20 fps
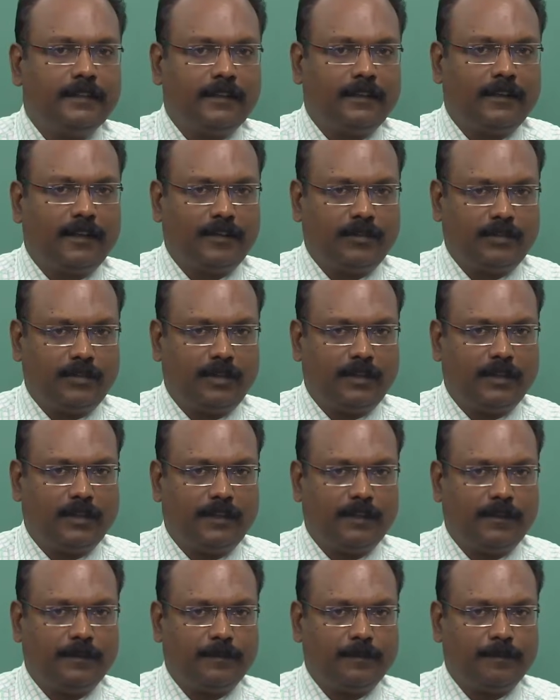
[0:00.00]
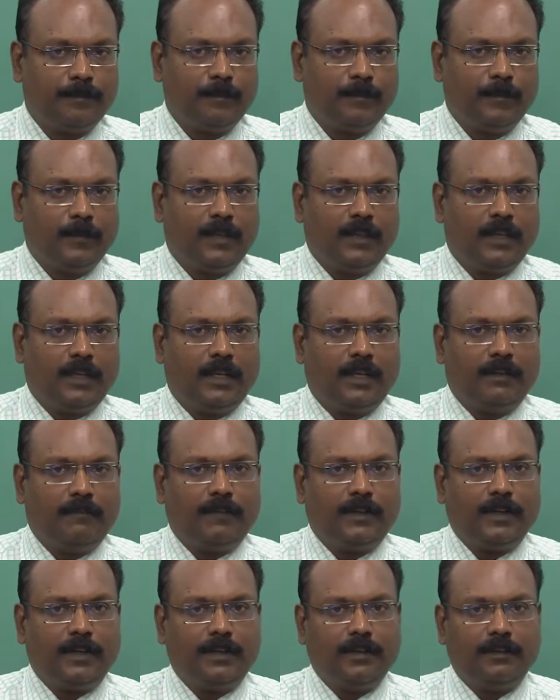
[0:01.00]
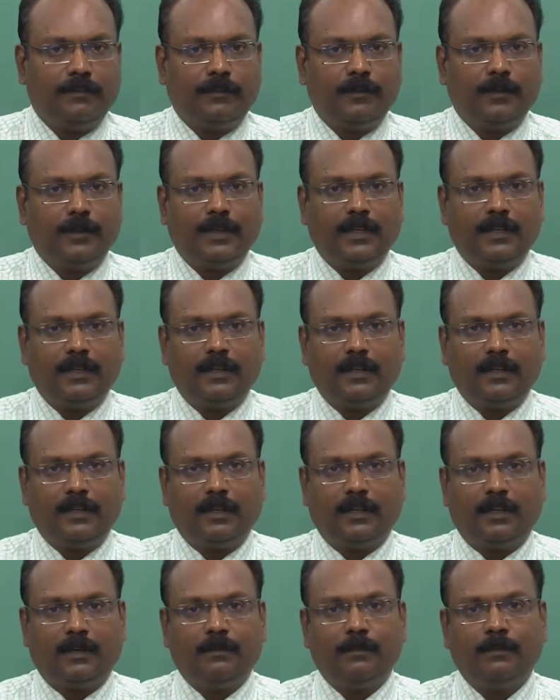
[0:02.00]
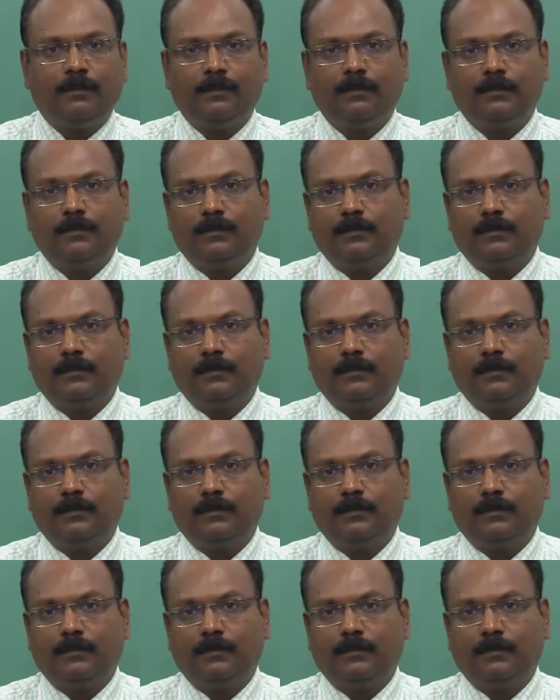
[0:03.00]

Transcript: naturally. In fact, if you can come